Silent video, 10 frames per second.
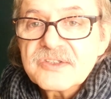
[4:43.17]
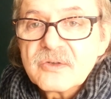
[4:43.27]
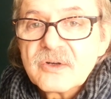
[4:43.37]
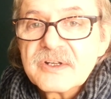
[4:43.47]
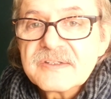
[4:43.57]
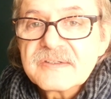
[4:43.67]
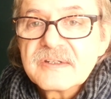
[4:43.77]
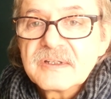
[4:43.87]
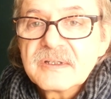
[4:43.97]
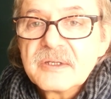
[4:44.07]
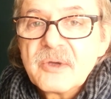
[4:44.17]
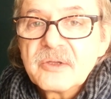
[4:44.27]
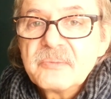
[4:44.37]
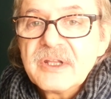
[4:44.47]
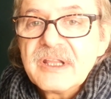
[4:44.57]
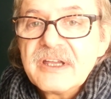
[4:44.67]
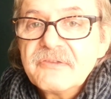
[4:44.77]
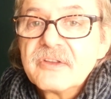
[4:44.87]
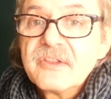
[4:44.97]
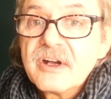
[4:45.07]
stories about my
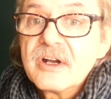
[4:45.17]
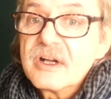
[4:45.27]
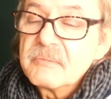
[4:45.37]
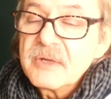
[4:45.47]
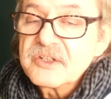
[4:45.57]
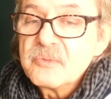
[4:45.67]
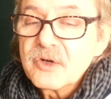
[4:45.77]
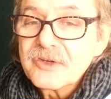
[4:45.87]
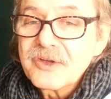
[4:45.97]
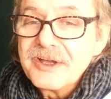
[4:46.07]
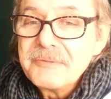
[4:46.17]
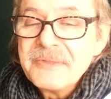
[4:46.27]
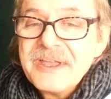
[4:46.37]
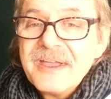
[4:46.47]
life, and there are much more to come,